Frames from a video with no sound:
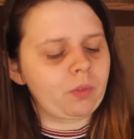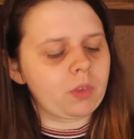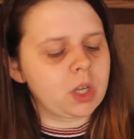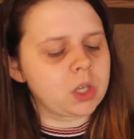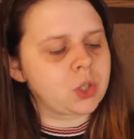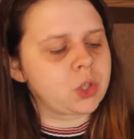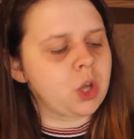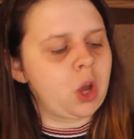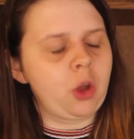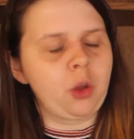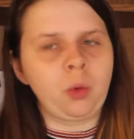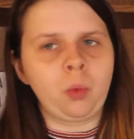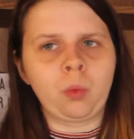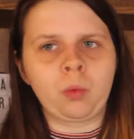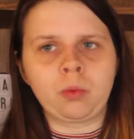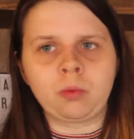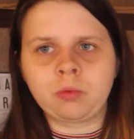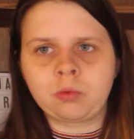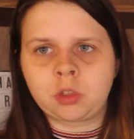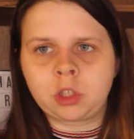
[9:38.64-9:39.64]
So
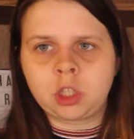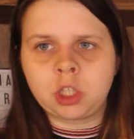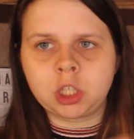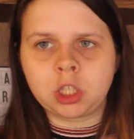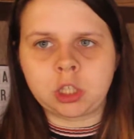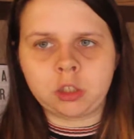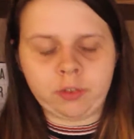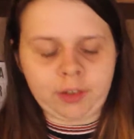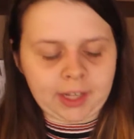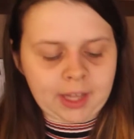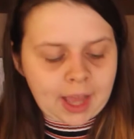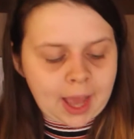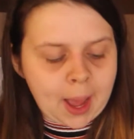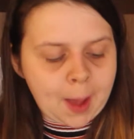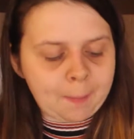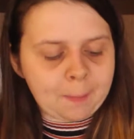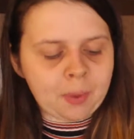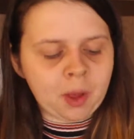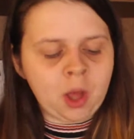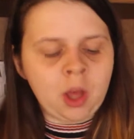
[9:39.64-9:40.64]
just to
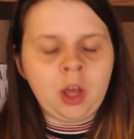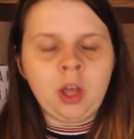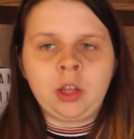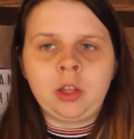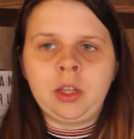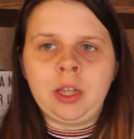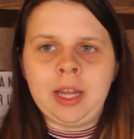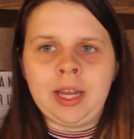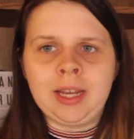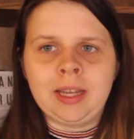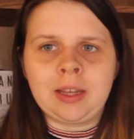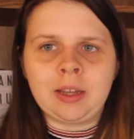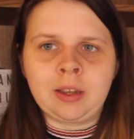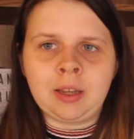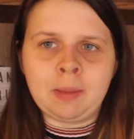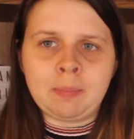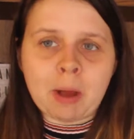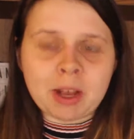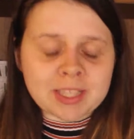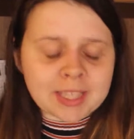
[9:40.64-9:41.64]
recap, need
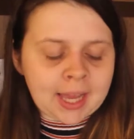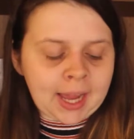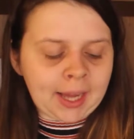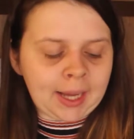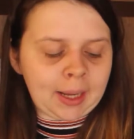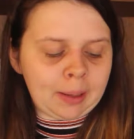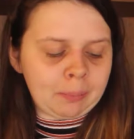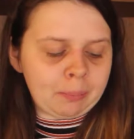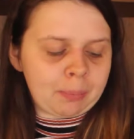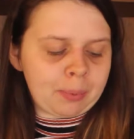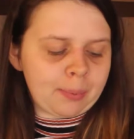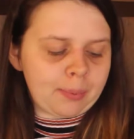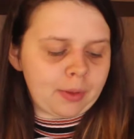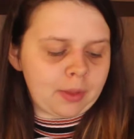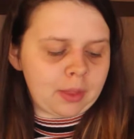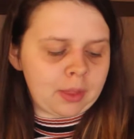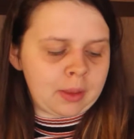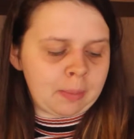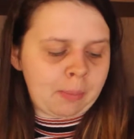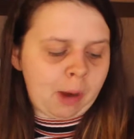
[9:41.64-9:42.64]
the busking amp,
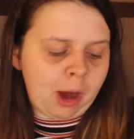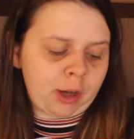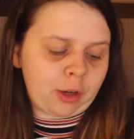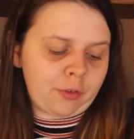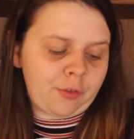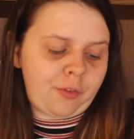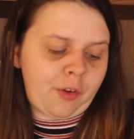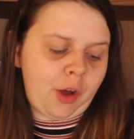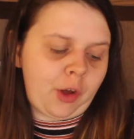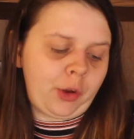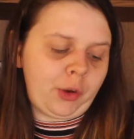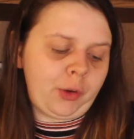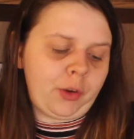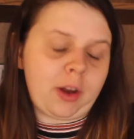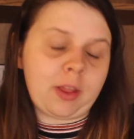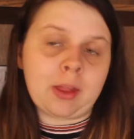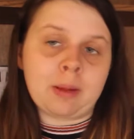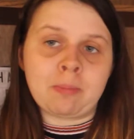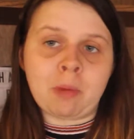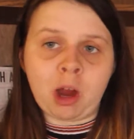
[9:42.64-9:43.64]
the microphone,
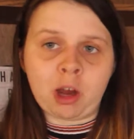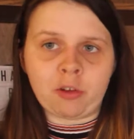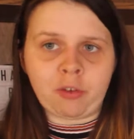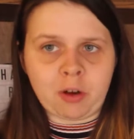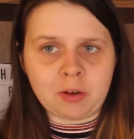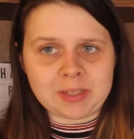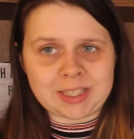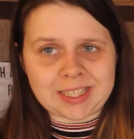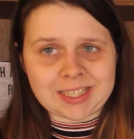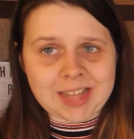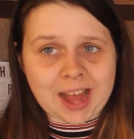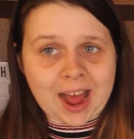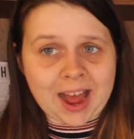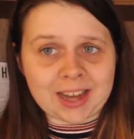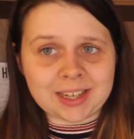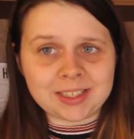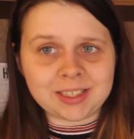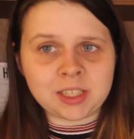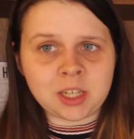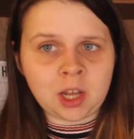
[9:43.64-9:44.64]
a microphone
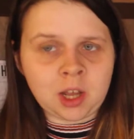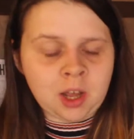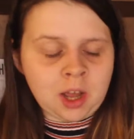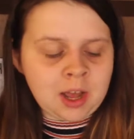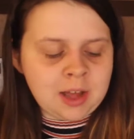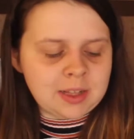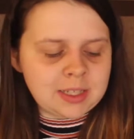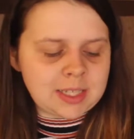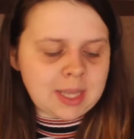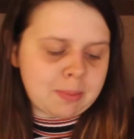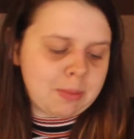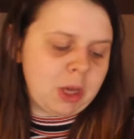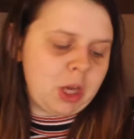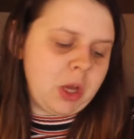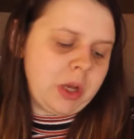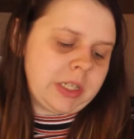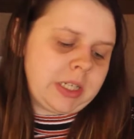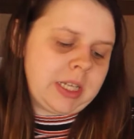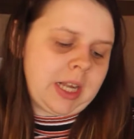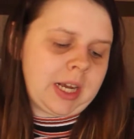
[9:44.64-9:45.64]
stand, the
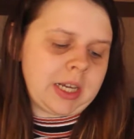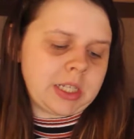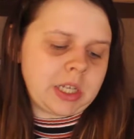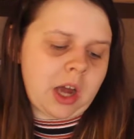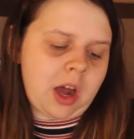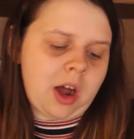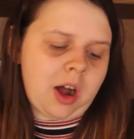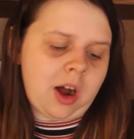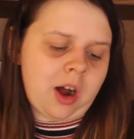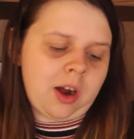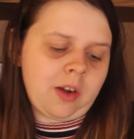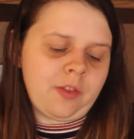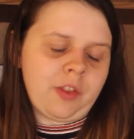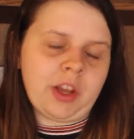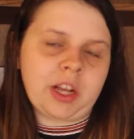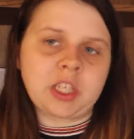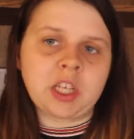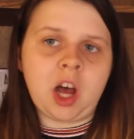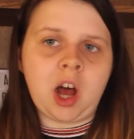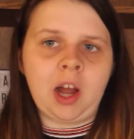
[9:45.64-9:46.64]
semi-acoustic guitar, the
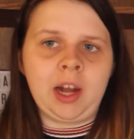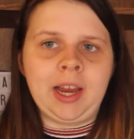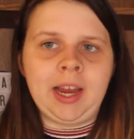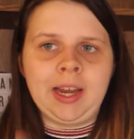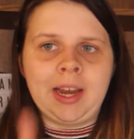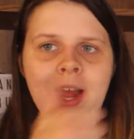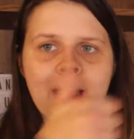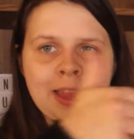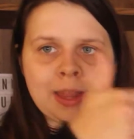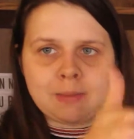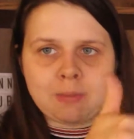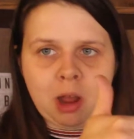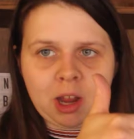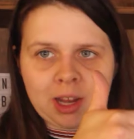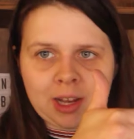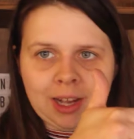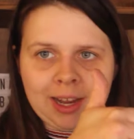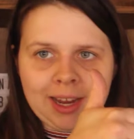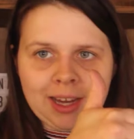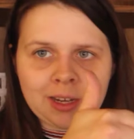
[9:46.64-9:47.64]
guitar lead and the
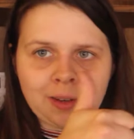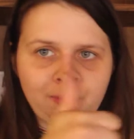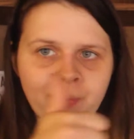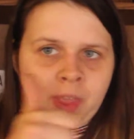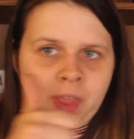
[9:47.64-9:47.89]
mic lead.